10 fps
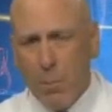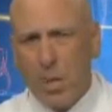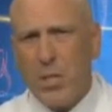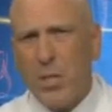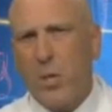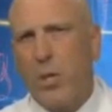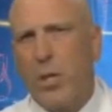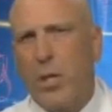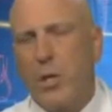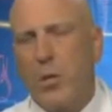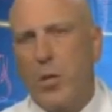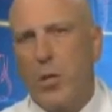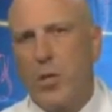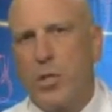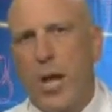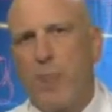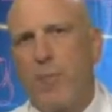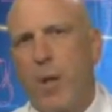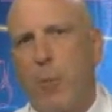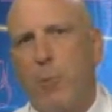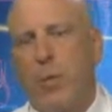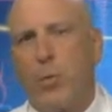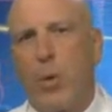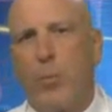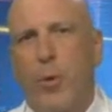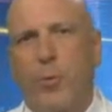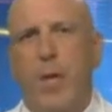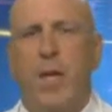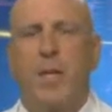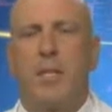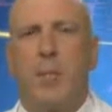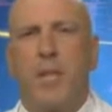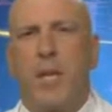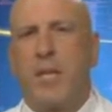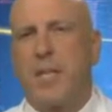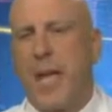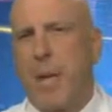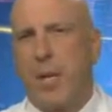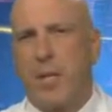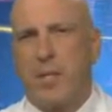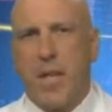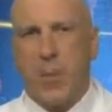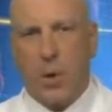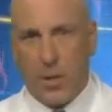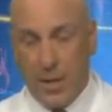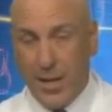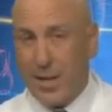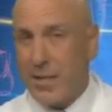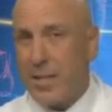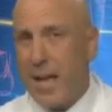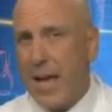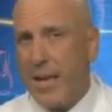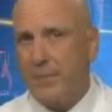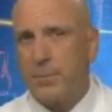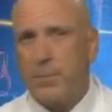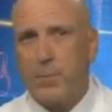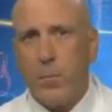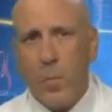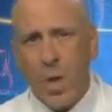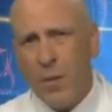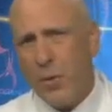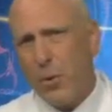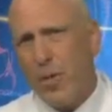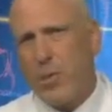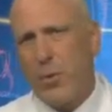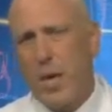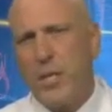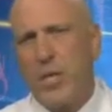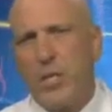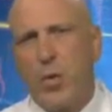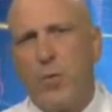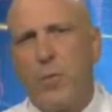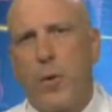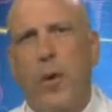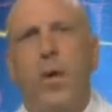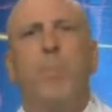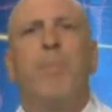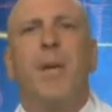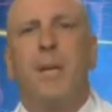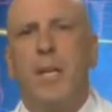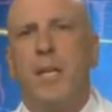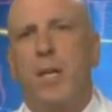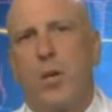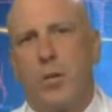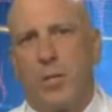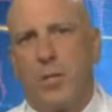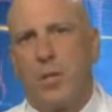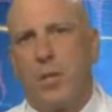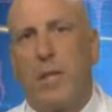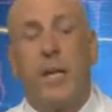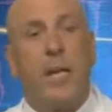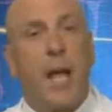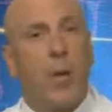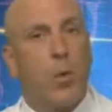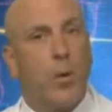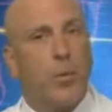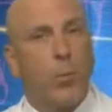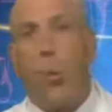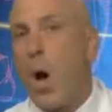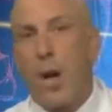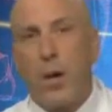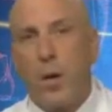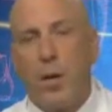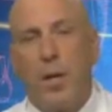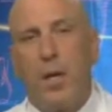but it certainly could do a good job of helping to remove some of the contaminants that were on the inside of the restoration. So for many years, cleaning it out with water,